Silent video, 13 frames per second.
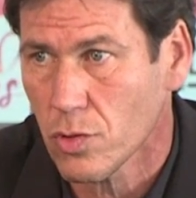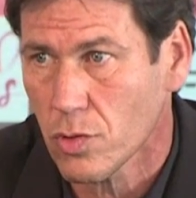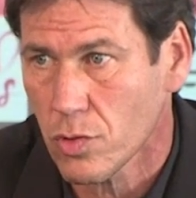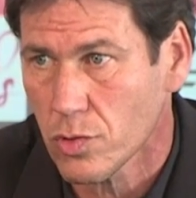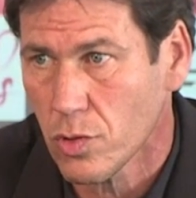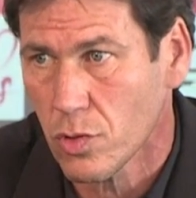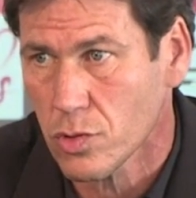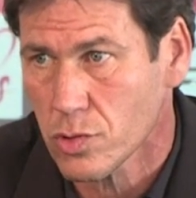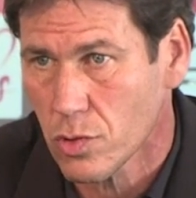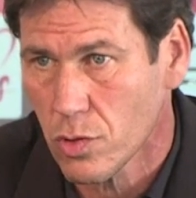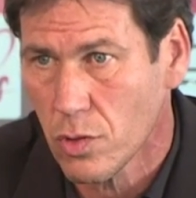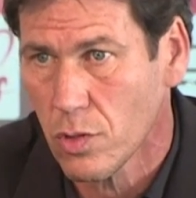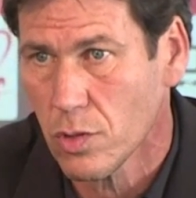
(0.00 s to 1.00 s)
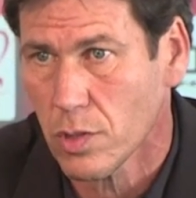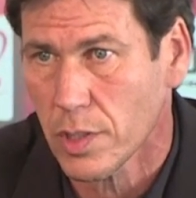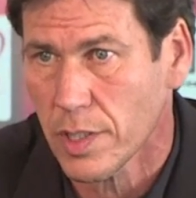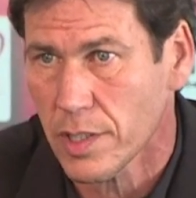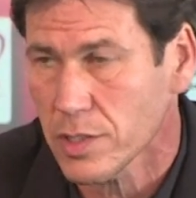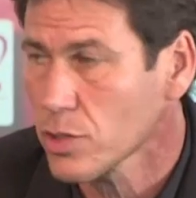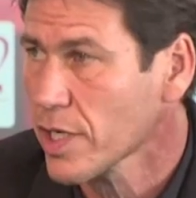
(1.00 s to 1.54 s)
be
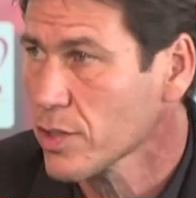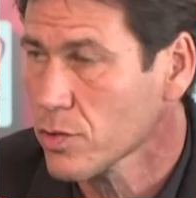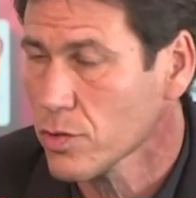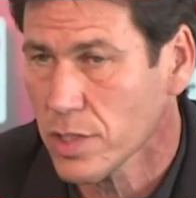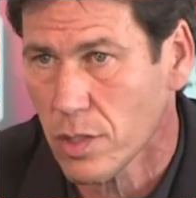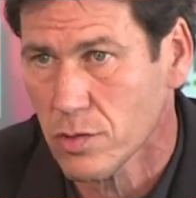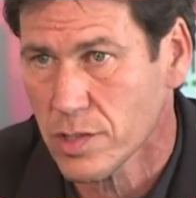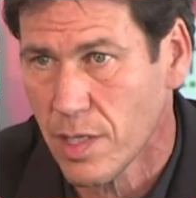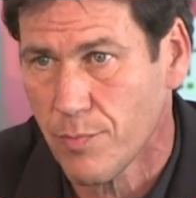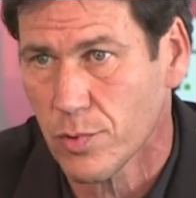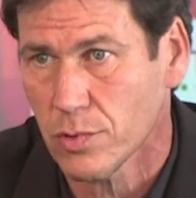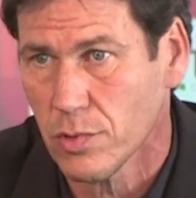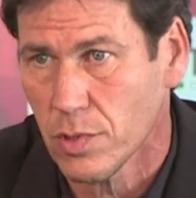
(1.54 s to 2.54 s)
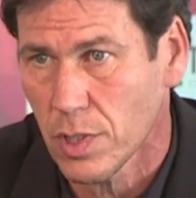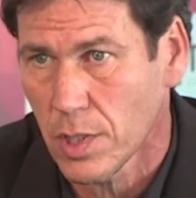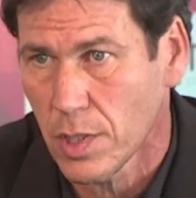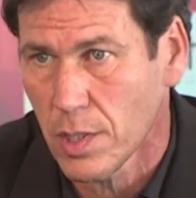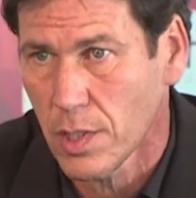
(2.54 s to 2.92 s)
100%, maybe more, to win this